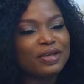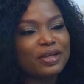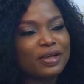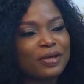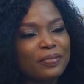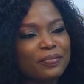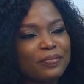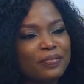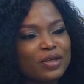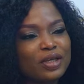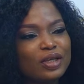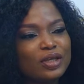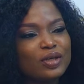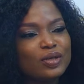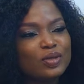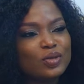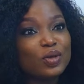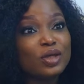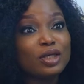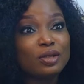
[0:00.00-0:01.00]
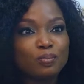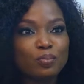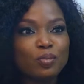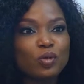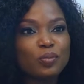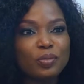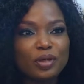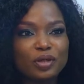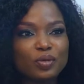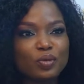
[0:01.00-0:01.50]
Um, so he
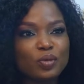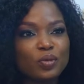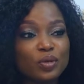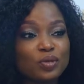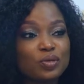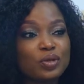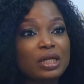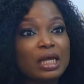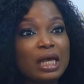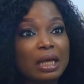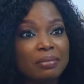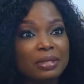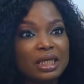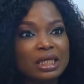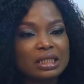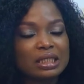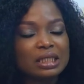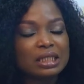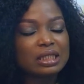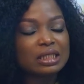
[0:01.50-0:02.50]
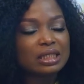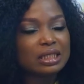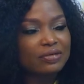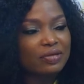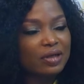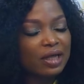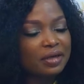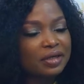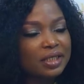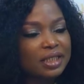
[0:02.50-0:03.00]
put me through. It was really amazing, Steve
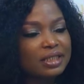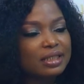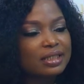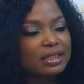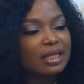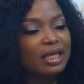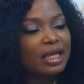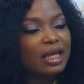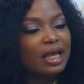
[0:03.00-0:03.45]
Harris.